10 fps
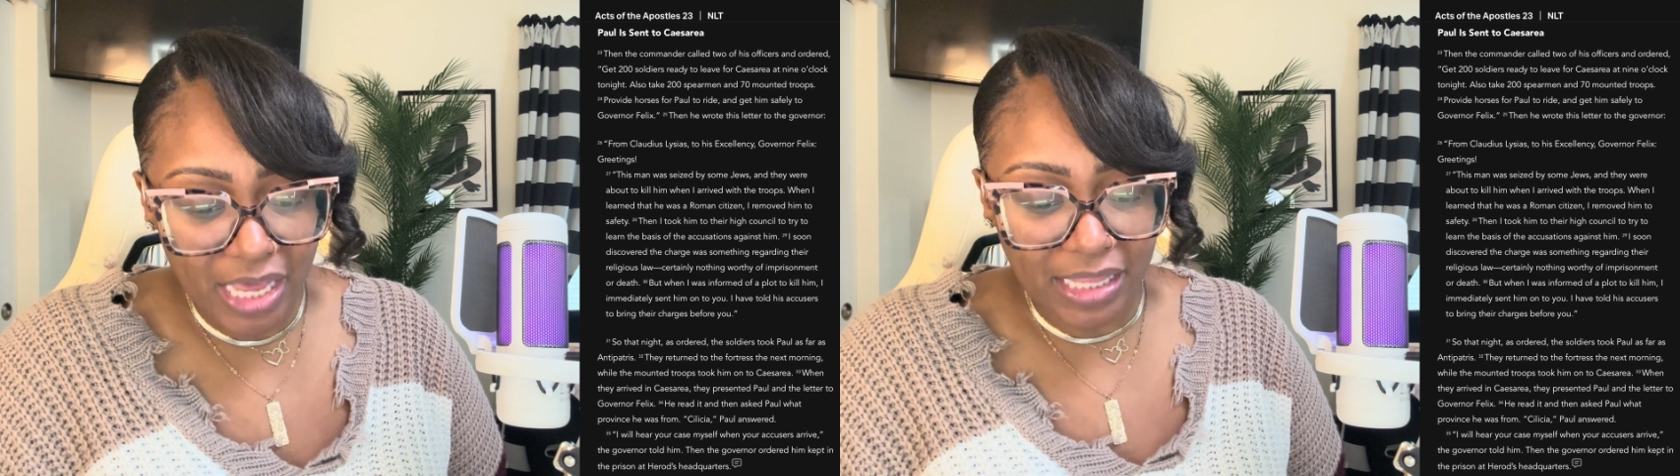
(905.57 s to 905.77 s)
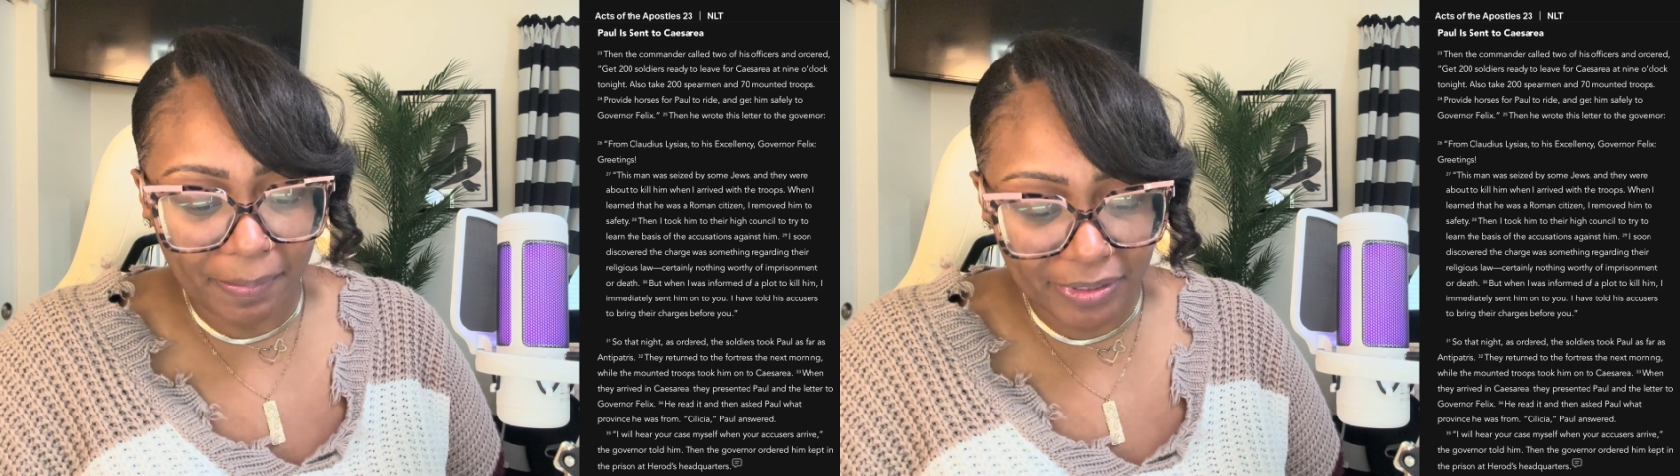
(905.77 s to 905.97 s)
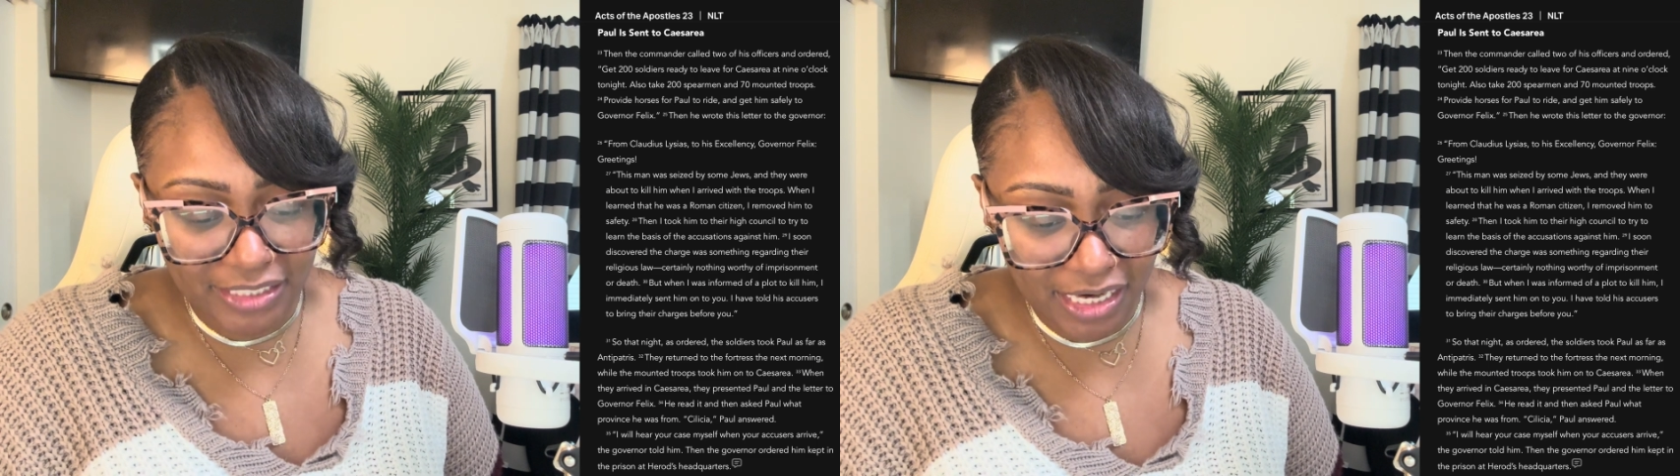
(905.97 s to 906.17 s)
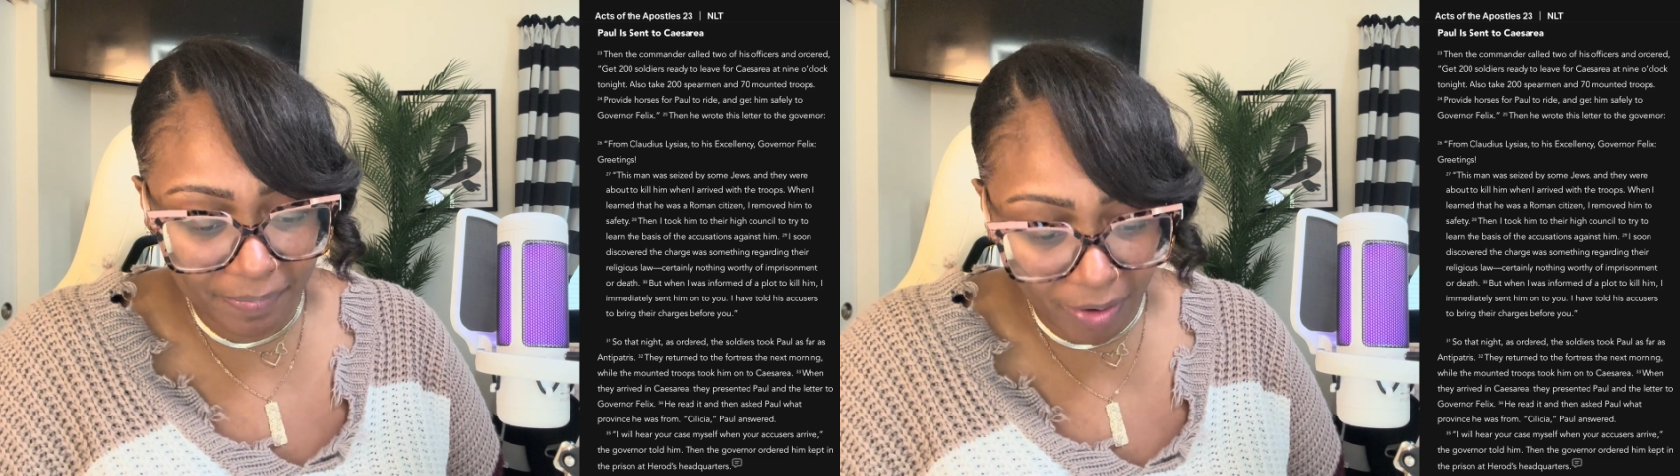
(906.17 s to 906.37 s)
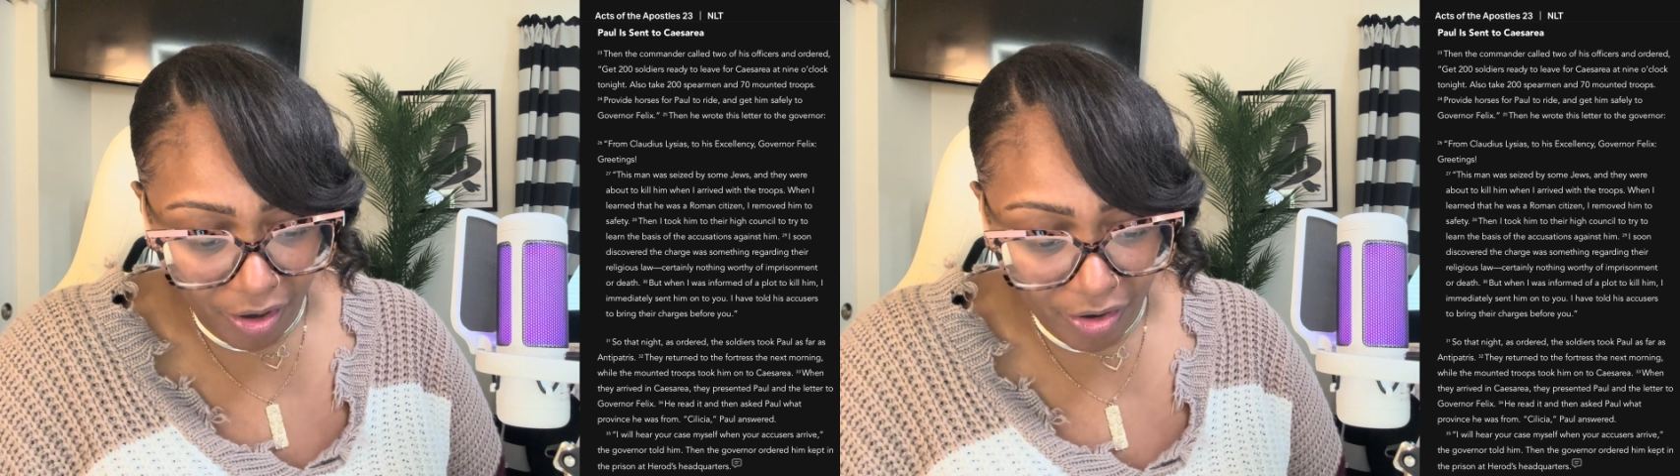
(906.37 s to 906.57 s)
they presented
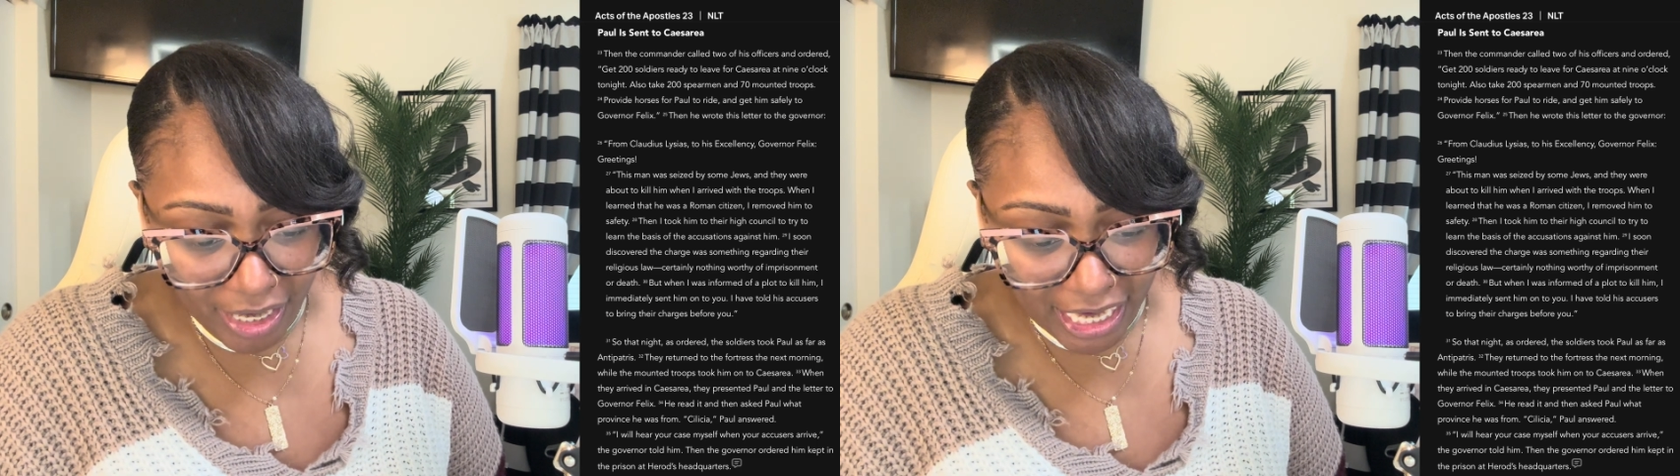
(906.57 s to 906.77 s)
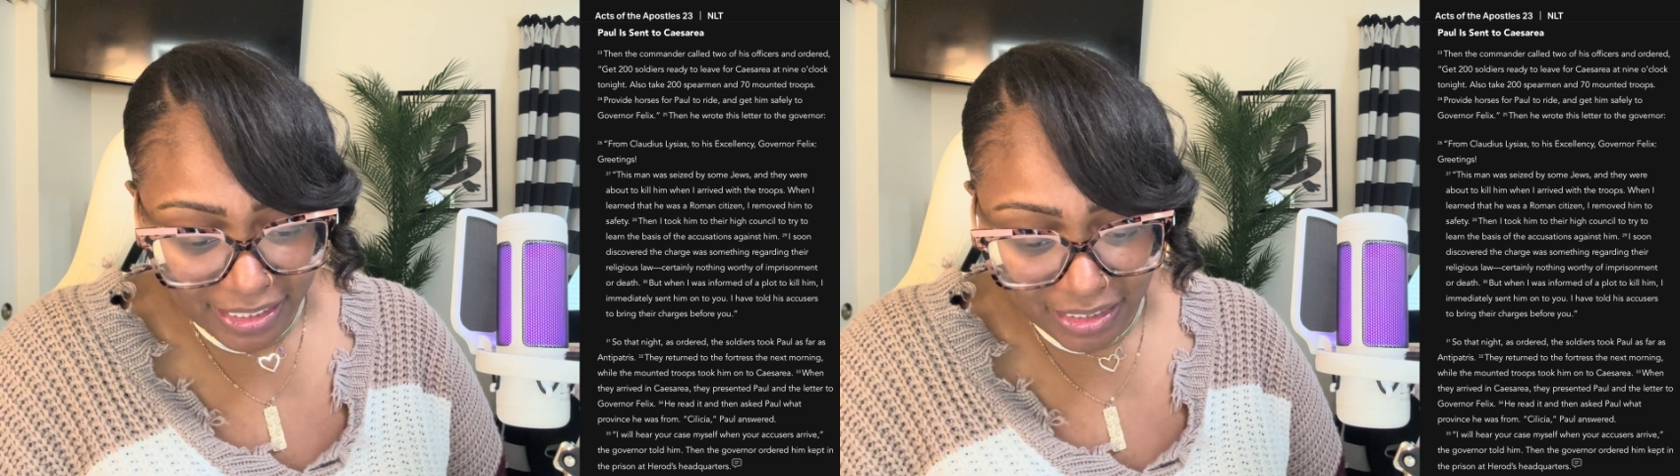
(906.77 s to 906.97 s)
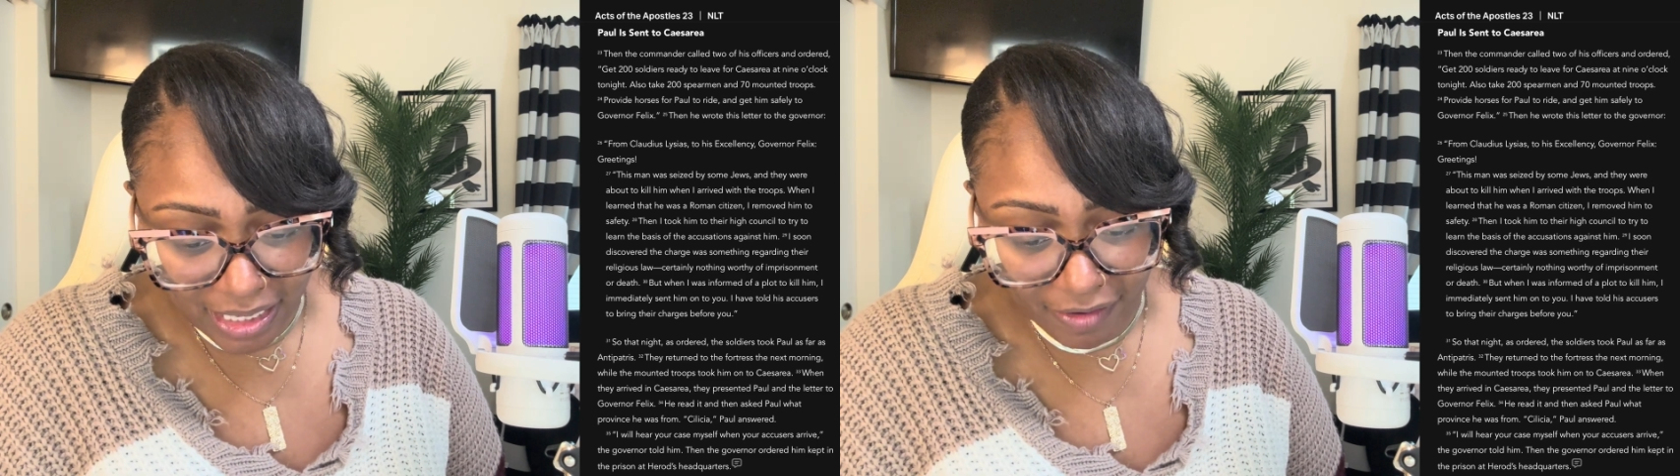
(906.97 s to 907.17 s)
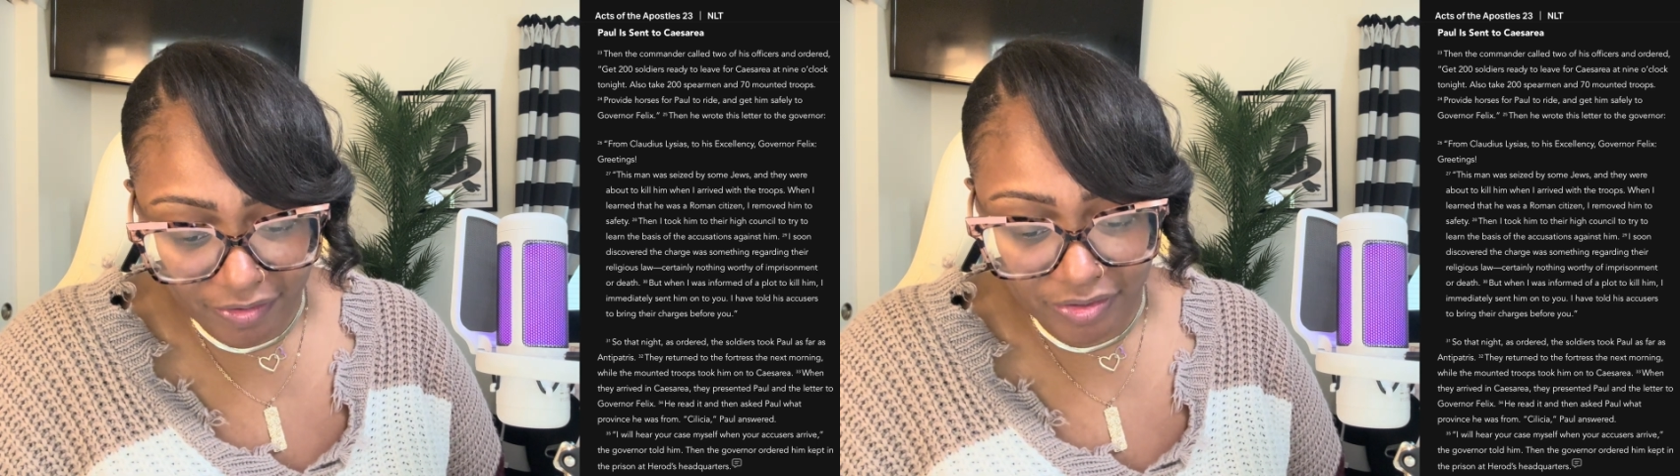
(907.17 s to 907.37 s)
Paul and the